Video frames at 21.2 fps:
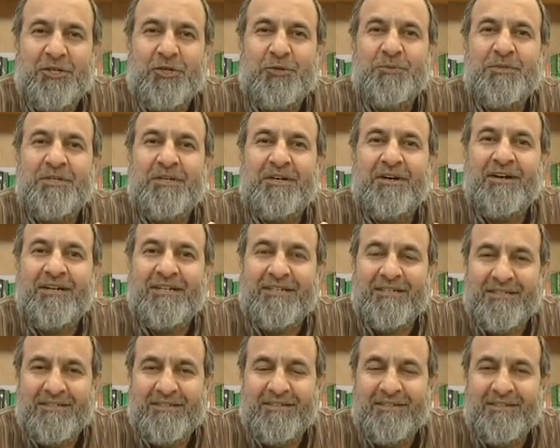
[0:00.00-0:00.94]

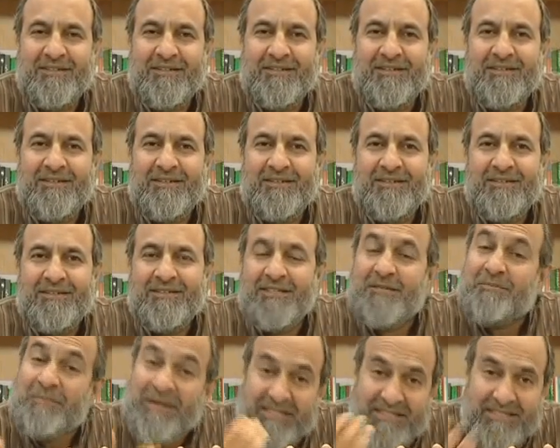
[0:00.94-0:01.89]
humankind,
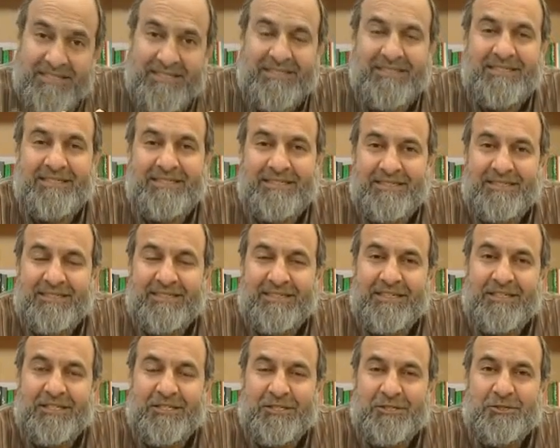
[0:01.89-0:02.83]
the message,
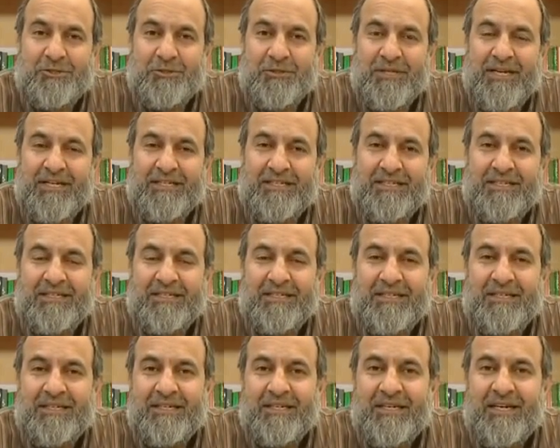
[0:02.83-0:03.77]
so that
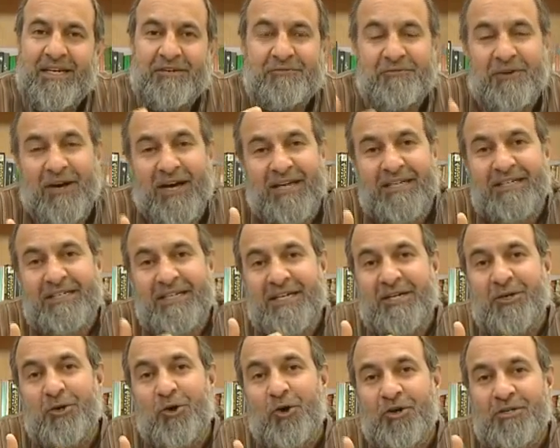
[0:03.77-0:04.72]
if I
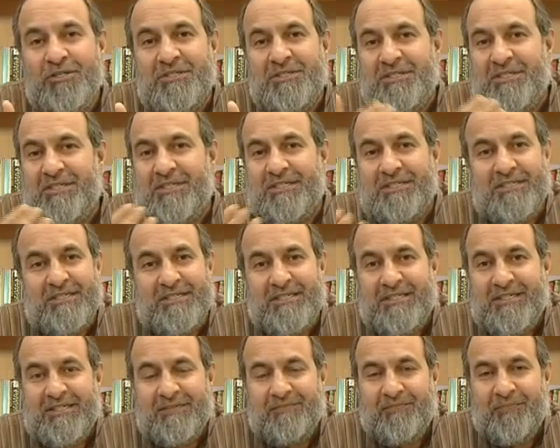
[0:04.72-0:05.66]
take God
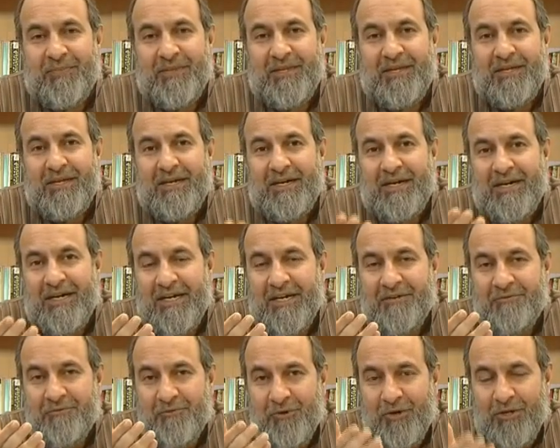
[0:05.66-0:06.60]
seriously, I
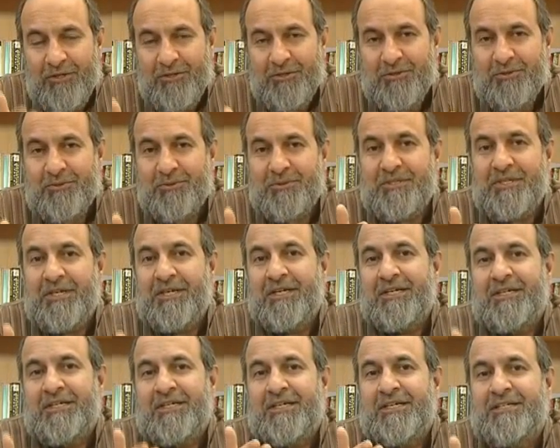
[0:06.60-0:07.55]
have got to
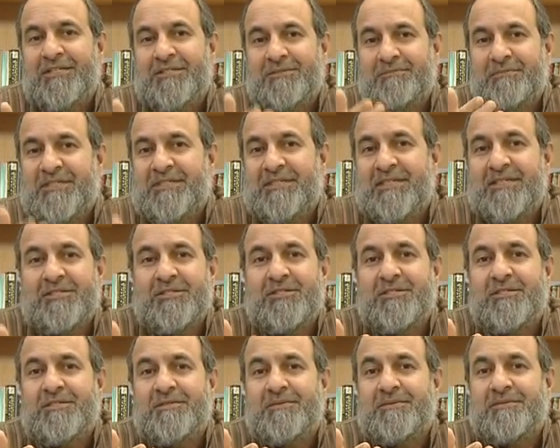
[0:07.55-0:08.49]
take His
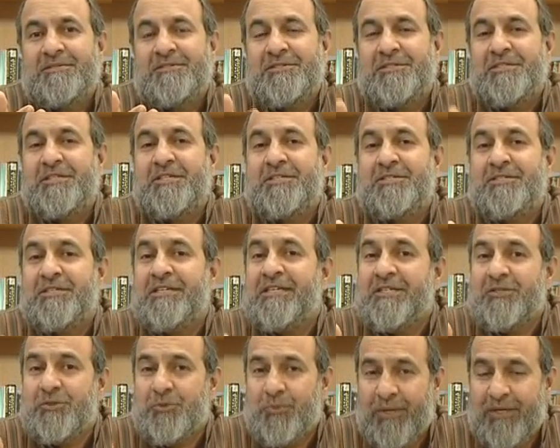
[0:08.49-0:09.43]
messenger
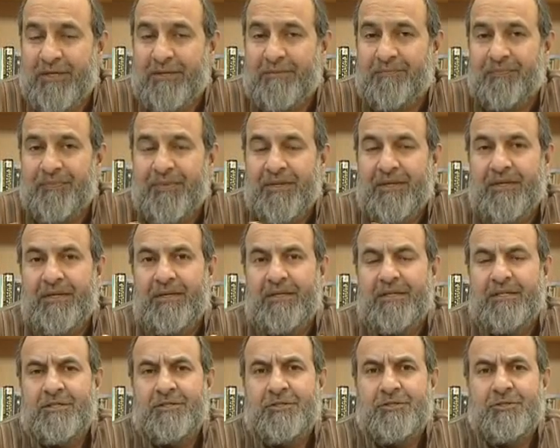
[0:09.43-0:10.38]
seriously as well.
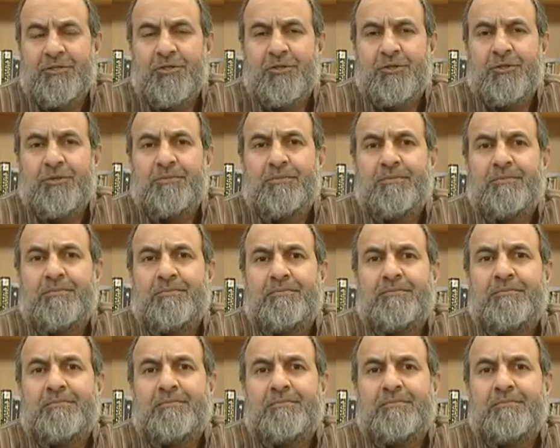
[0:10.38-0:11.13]
So